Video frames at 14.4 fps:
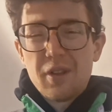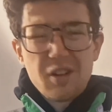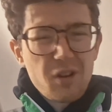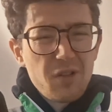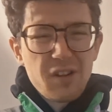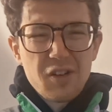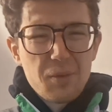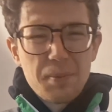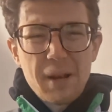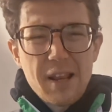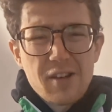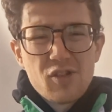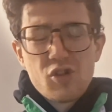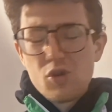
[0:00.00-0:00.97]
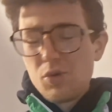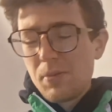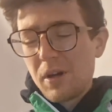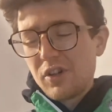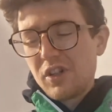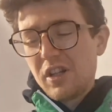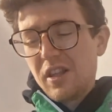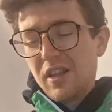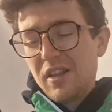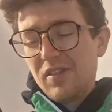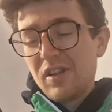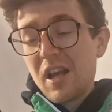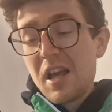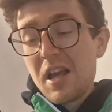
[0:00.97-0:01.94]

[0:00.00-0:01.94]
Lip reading: They don't tend to blend too much in these,